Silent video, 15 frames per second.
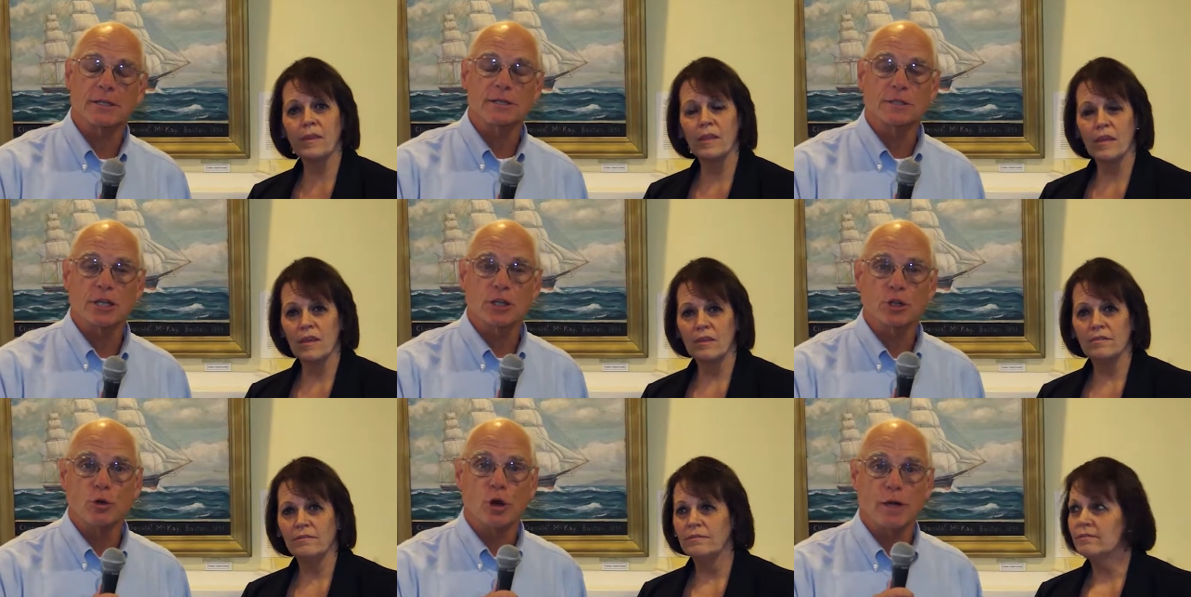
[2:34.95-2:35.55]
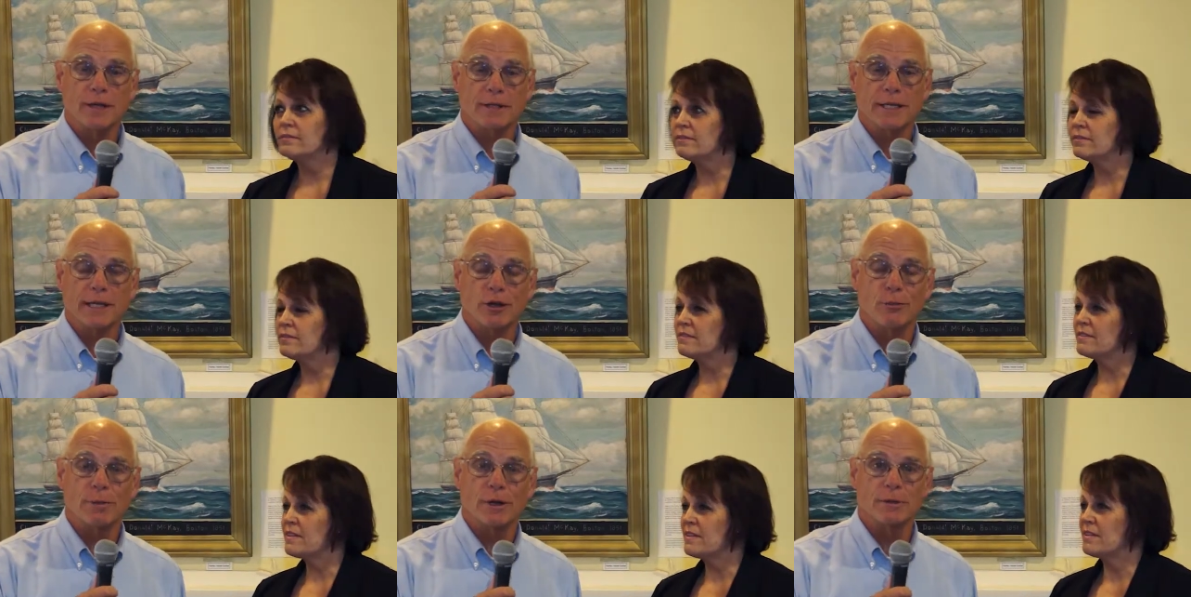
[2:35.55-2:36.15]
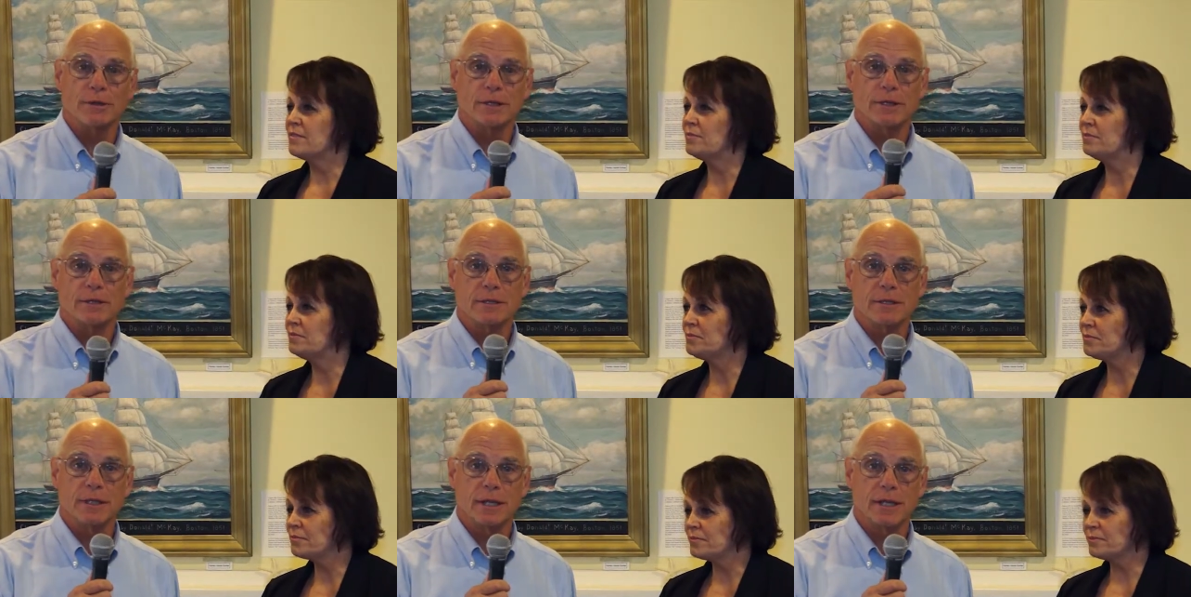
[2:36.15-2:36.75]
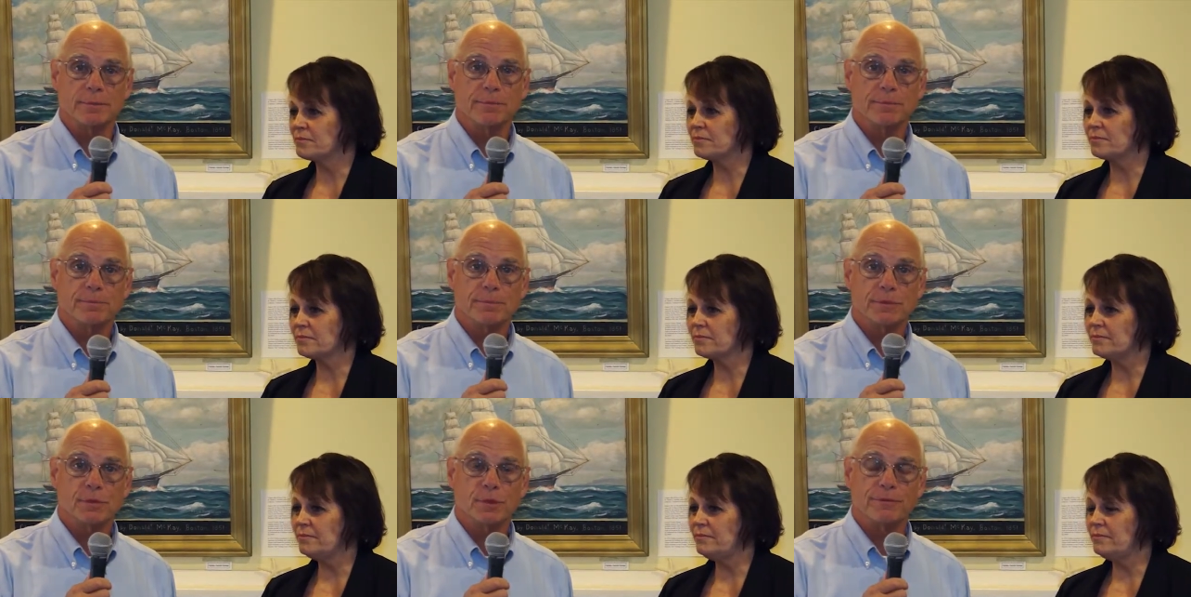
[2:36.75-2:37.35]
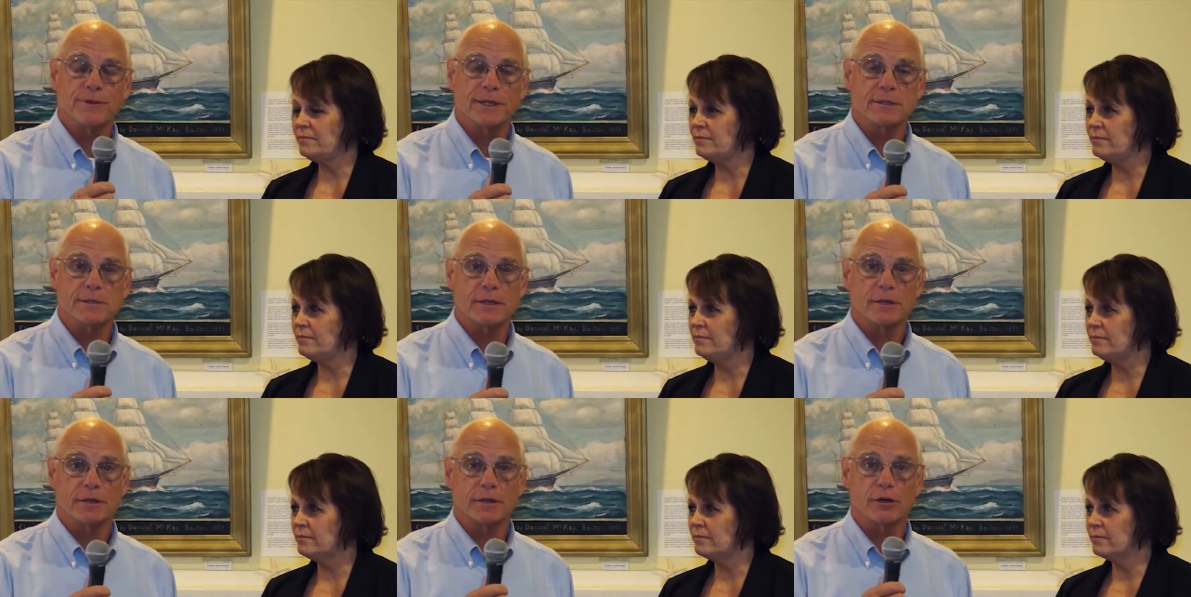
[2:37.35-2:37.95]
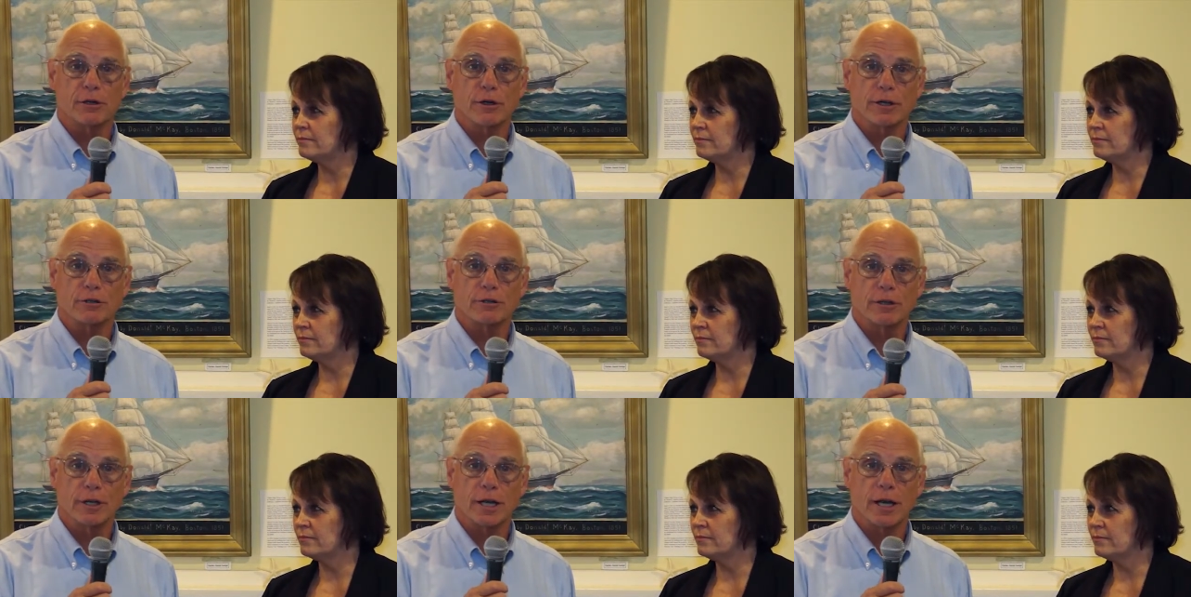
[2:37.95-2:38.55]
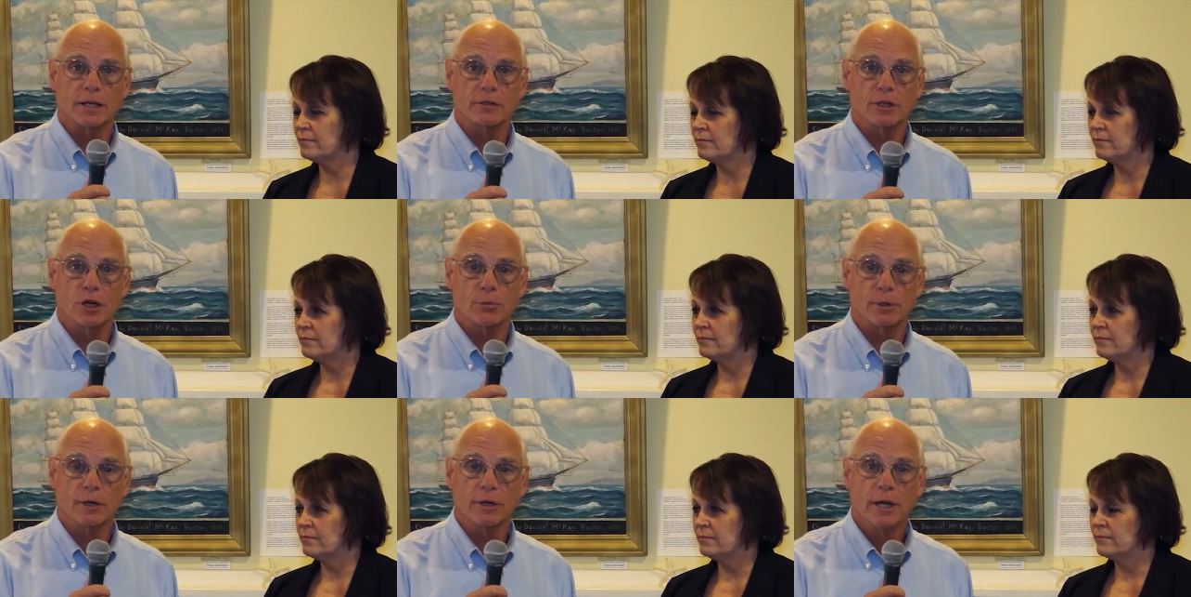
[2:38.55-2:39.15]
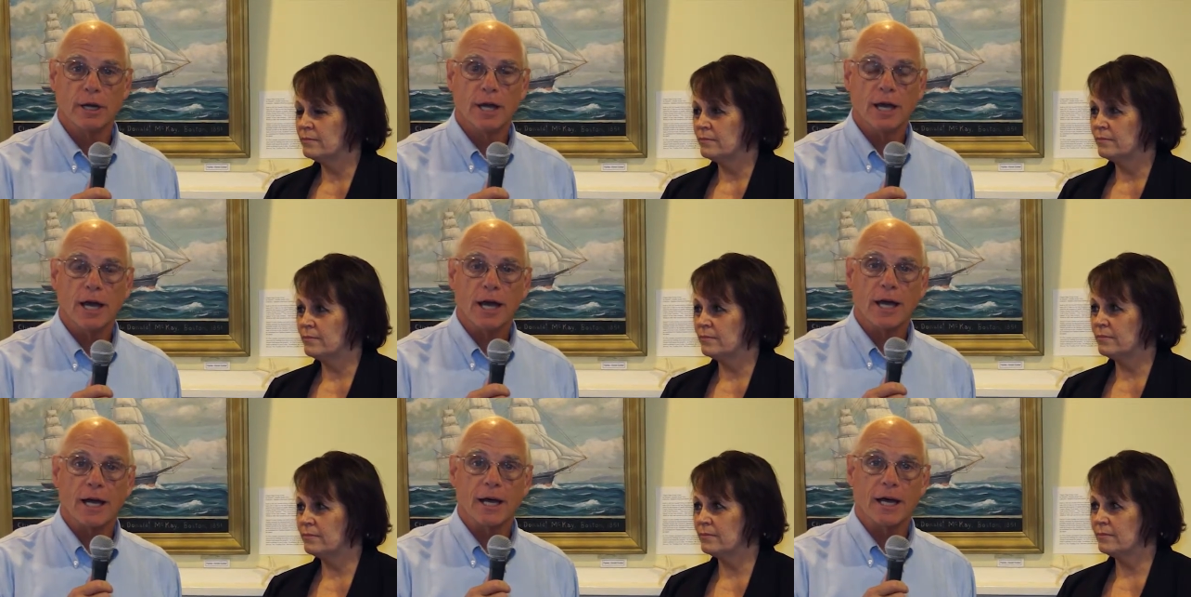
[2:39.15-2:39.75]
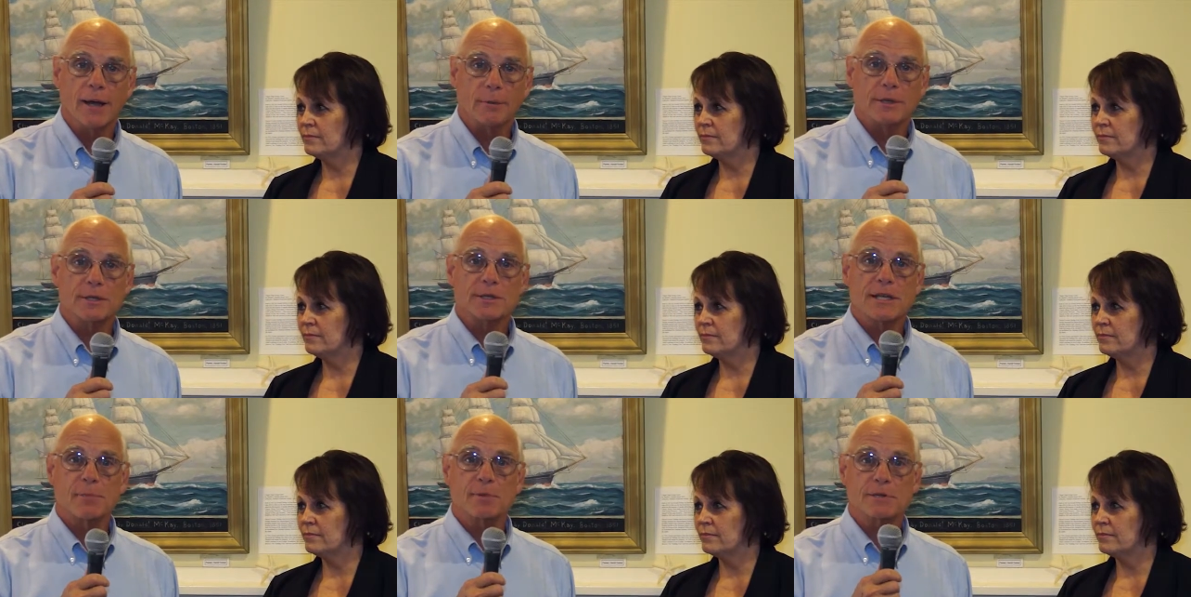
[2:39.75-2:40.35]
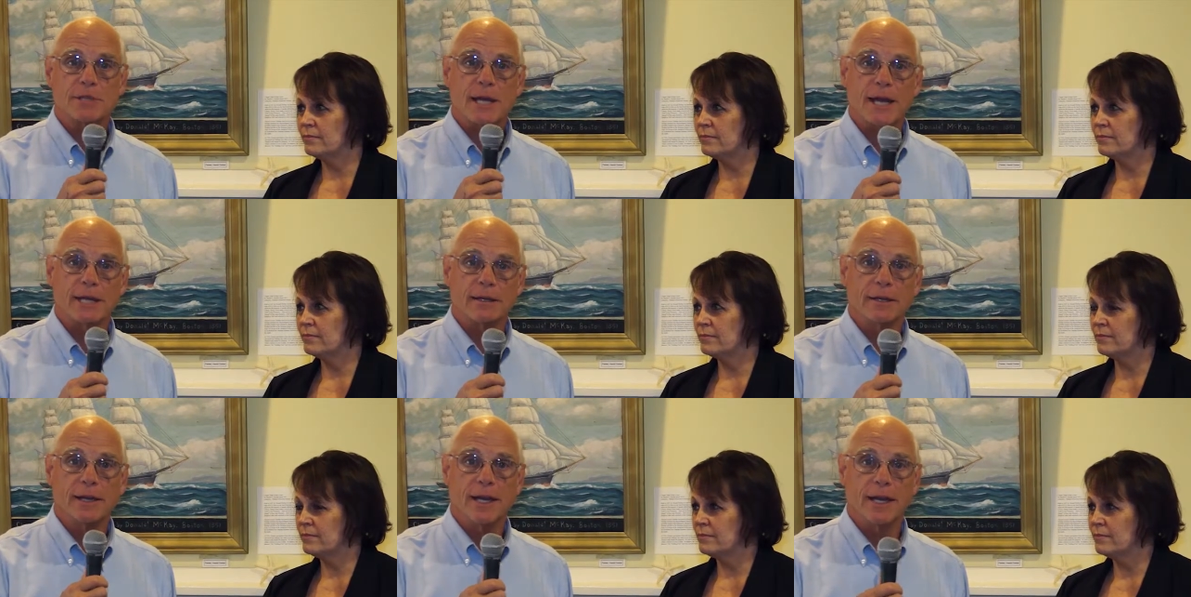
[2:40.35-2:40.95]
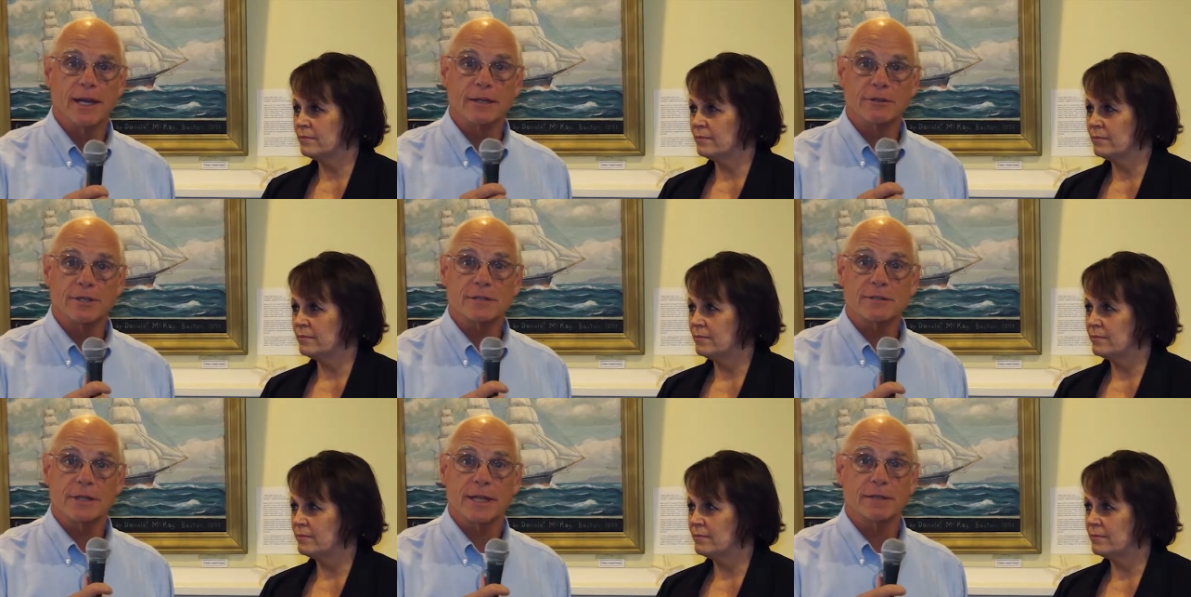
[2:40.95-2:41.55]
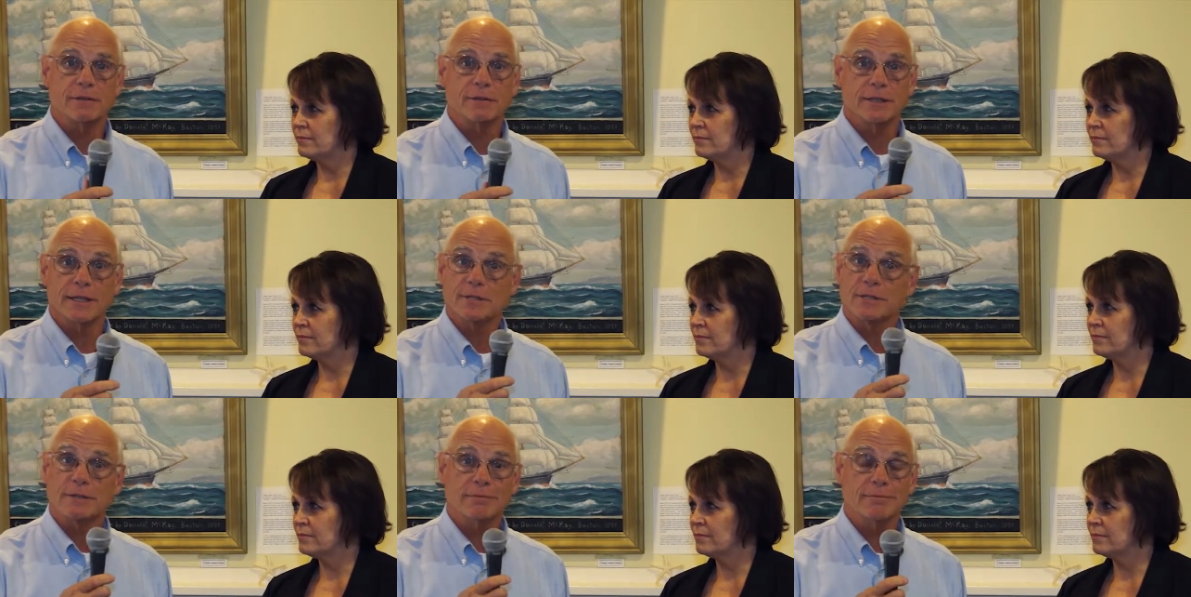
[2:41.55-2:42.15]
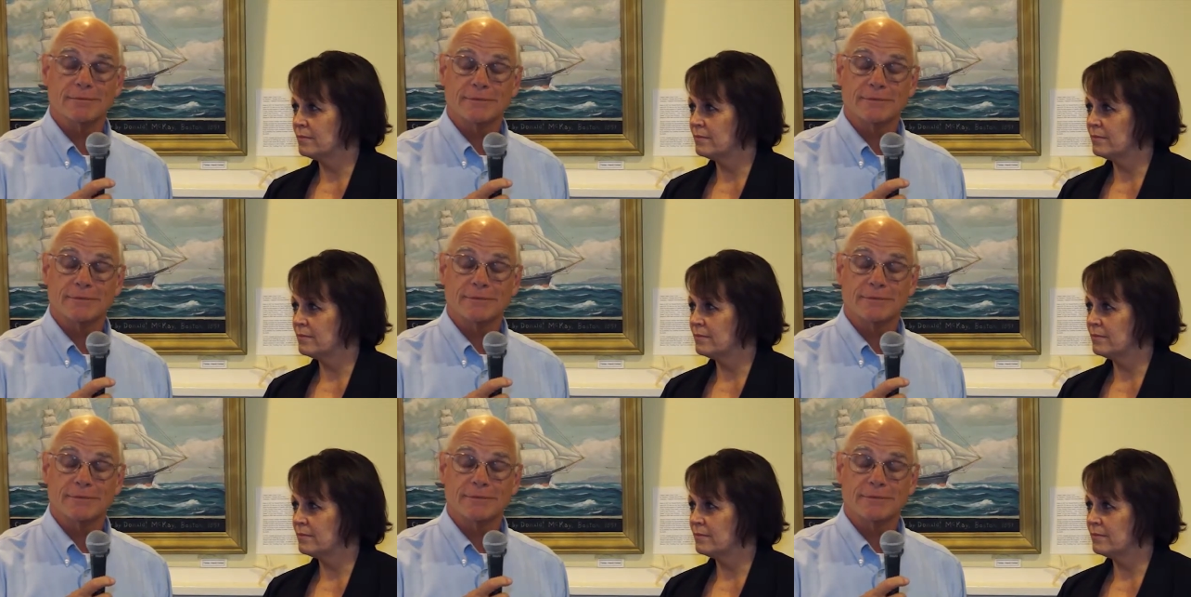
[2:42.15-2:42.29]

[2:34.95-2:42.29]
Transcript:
Speaker 1: continue on and tell you about the uh, two events that are occurring during October, uh, I'm going to step aside and just let Lisa